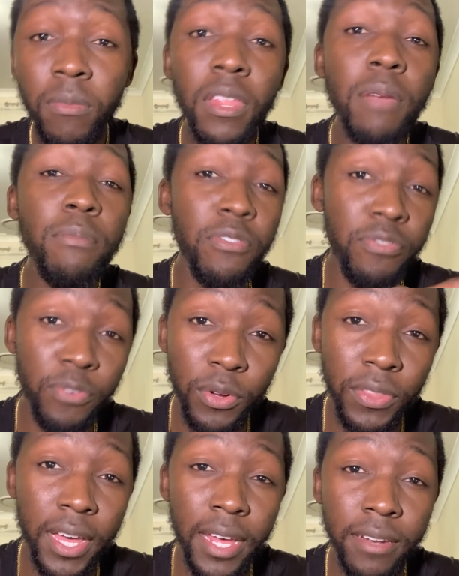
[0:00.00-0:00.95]
Before
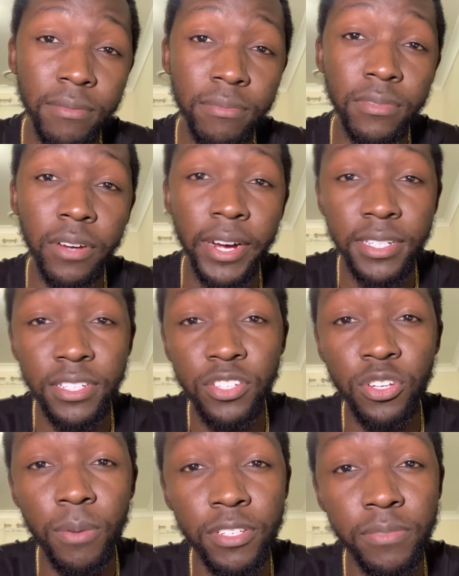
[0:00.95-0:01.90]
that IT
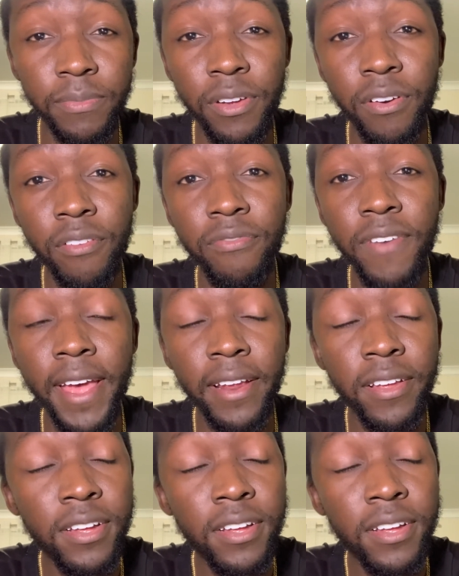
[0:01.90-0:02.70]
job, as a matter of fact,